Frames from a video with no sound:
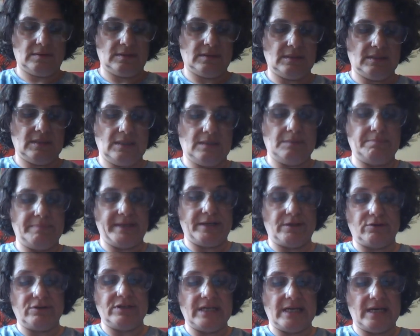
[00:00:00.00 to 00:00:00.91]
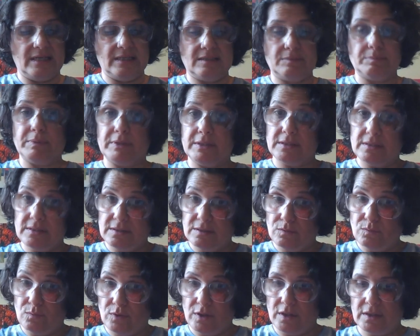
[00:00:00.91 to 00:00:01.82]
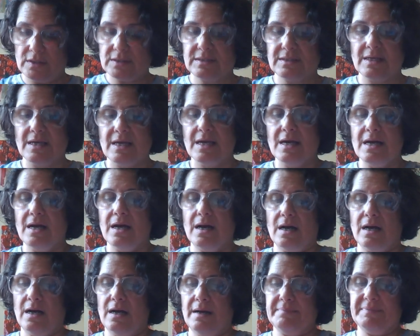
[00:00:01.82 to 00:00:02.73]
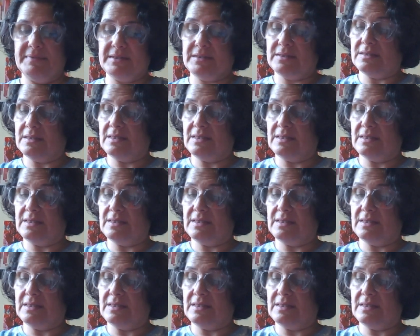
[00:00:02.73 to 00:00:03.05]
seen better days, but it still works. This is a